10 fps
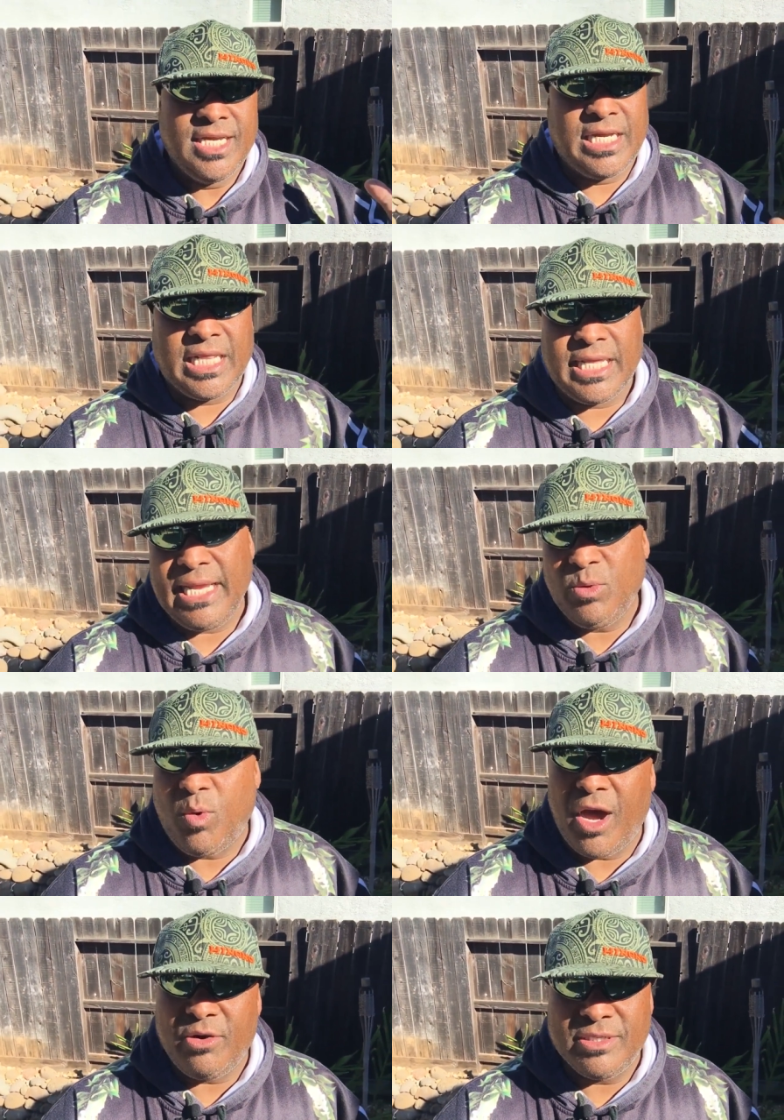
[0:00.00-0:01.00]
clean
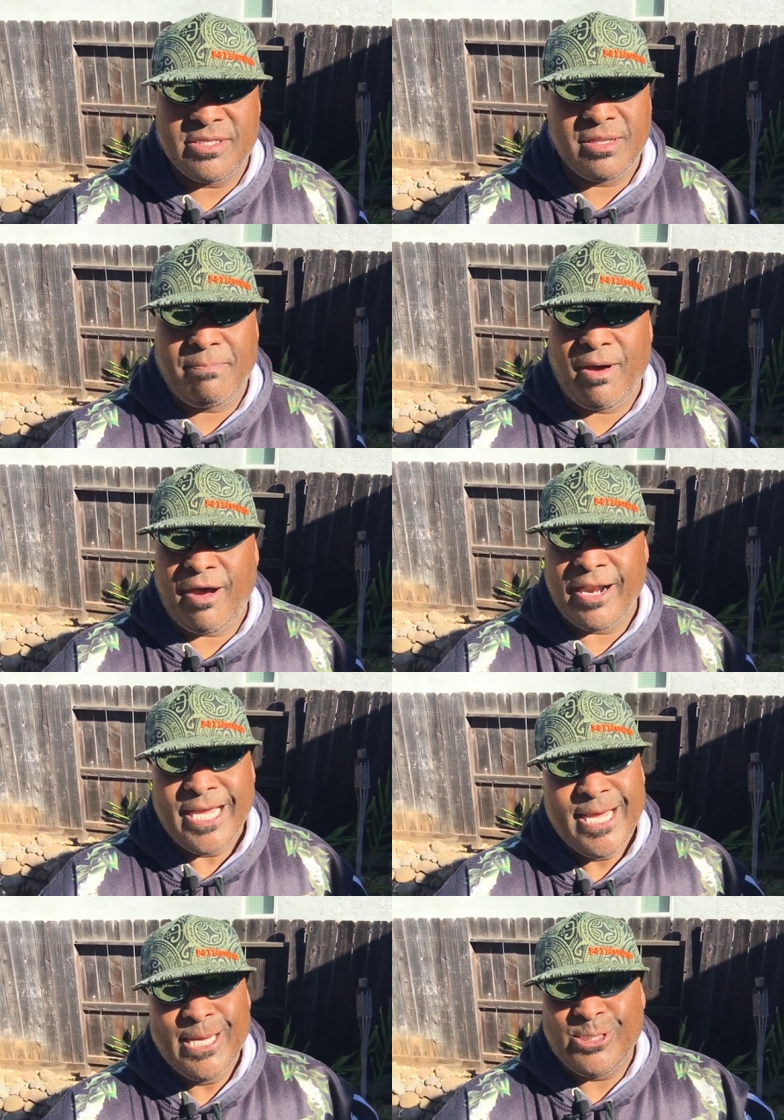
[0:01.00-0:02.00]
water into the pond.
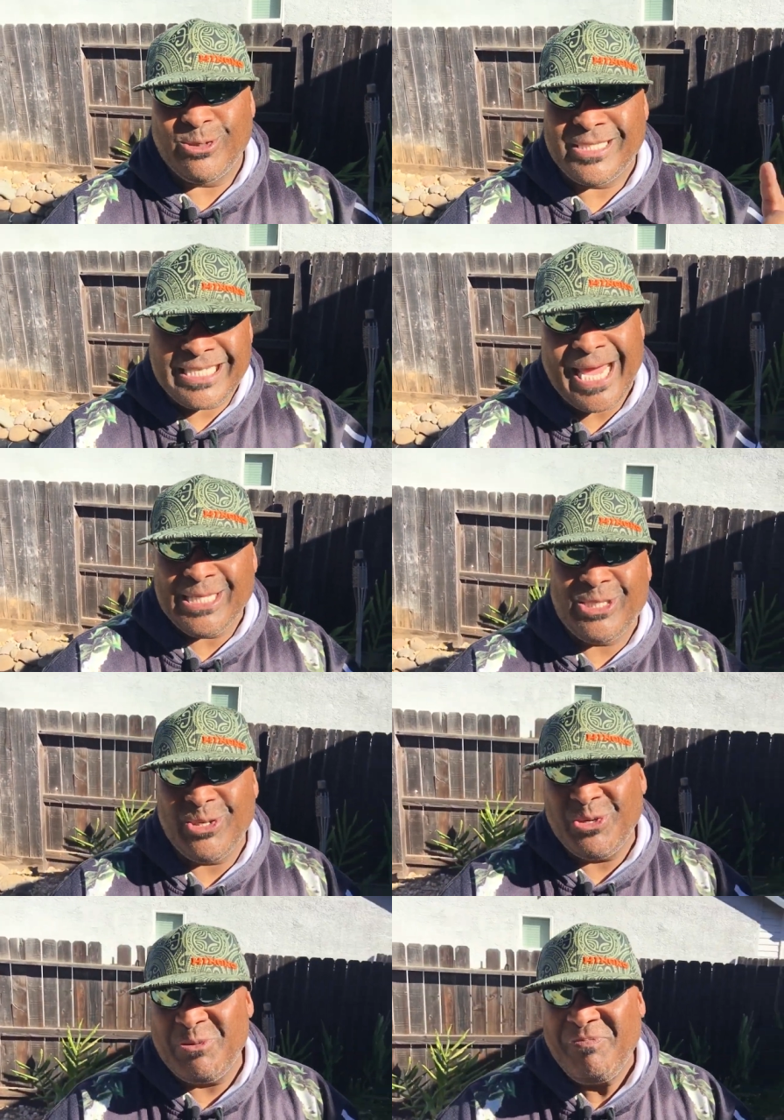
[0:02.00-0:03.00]
So stay
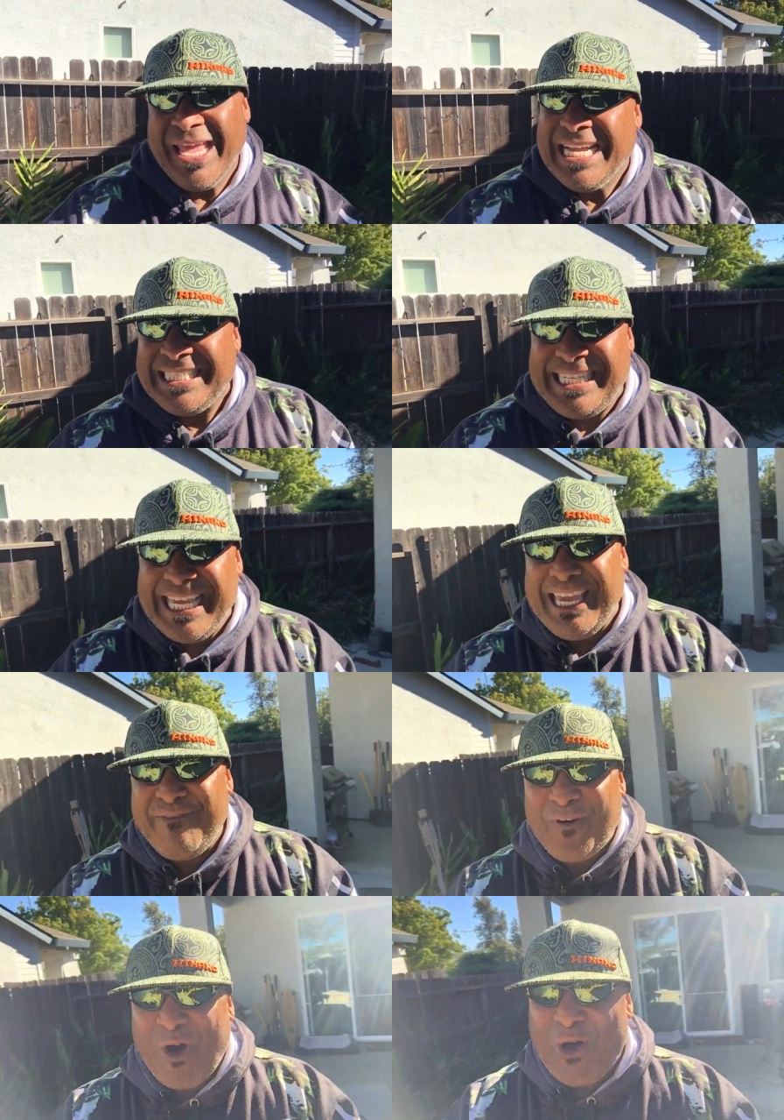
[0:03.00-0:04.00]
tuned. Tiki
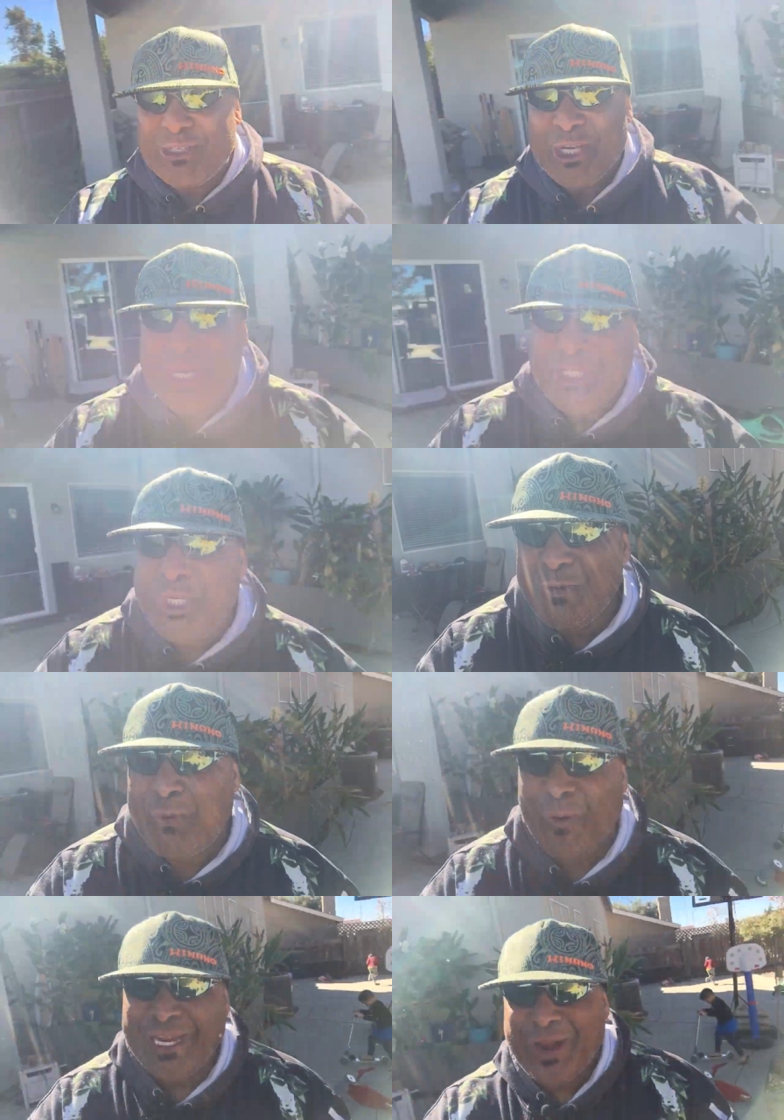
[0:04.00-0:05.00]
Falls
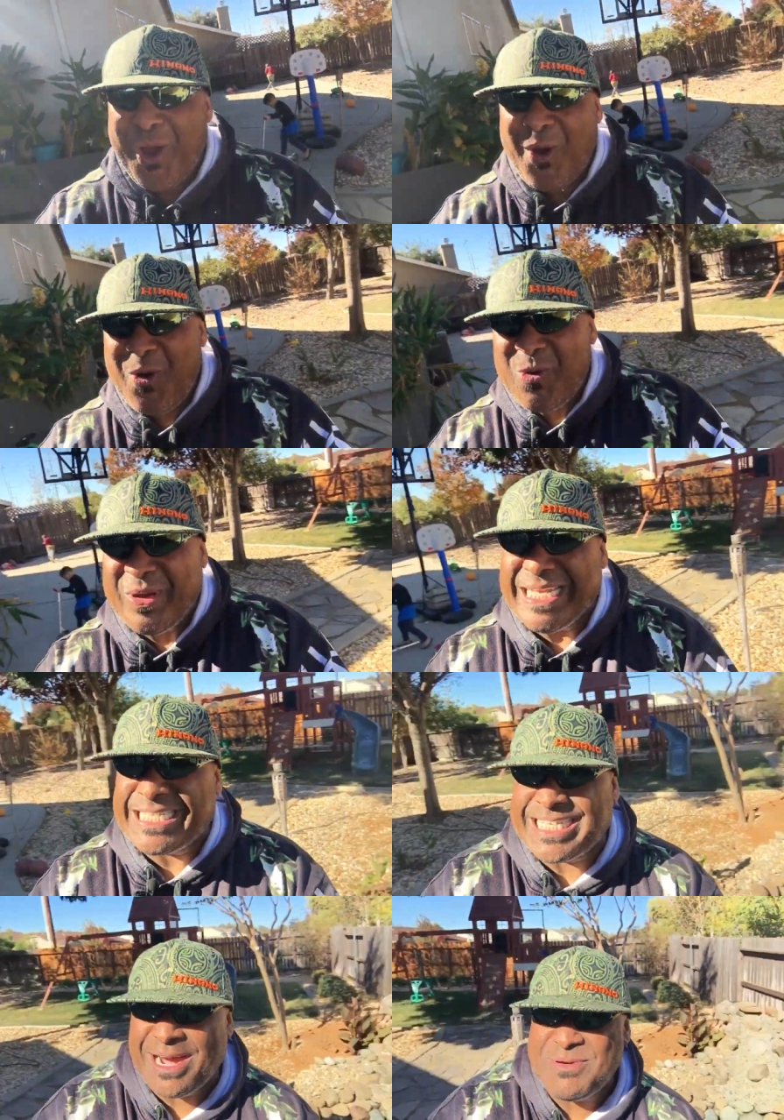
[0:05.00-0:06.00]
2.0,
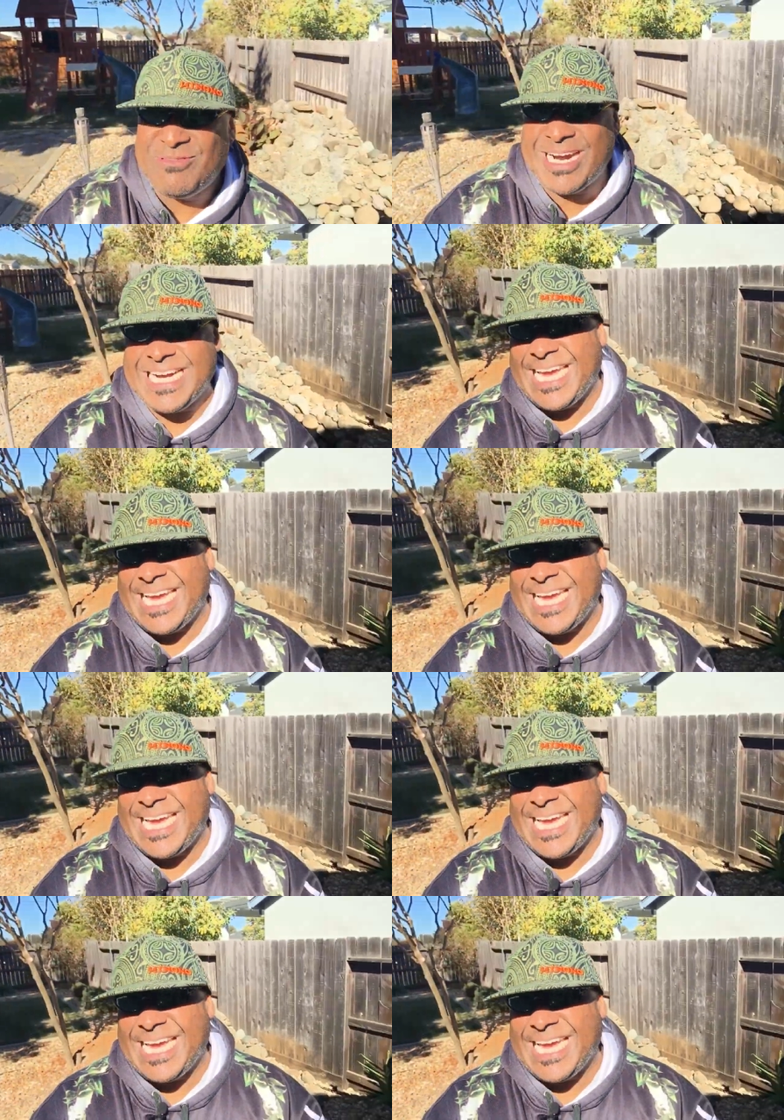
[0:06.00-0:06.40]
it's coming right